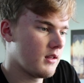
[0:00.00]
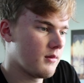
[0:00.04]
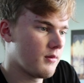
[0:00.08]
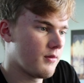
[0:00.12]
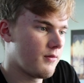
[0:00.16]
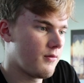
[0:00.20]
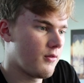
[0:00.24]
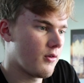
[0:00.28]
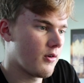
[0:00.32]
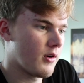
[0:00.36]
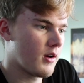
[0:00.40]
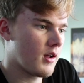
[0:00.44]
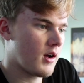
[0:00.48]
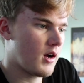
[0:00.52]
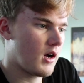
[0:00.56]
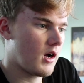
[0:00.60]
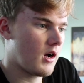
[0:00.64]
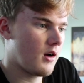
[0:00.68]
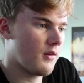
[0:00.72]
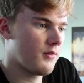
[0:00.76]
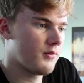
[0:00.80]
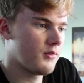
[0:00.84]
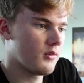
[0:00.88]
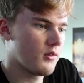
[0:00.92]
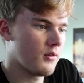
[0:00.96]
the before and
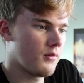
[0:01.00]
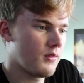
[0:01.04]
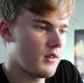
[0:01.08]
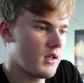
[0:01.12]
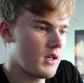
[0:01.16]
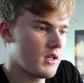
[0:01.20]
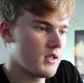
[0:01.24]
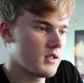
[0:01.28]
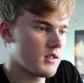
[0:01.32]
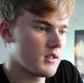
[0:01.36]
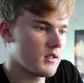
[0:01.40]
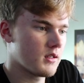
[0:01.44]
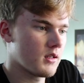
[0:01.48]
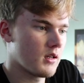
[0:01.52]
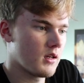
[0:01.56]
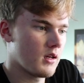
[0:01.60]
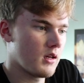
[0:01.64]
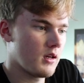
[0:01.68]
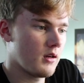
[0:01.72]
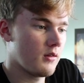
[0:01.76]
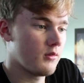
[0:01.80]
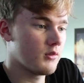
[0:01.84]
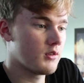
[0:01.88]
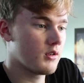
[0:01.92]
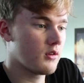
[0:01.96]
after of this.
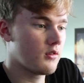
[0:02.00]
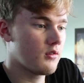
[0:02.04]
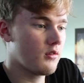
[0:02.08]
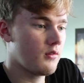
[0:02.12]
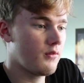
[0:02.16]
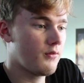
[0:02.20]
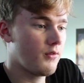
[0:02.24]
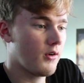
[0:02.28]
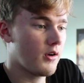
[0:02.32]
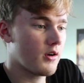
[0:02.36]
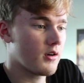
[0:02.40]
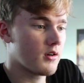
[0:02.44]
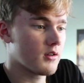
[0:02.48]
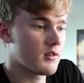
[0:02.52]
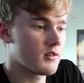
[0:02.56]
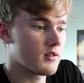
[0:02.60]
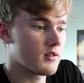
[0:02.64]
It was a good photo to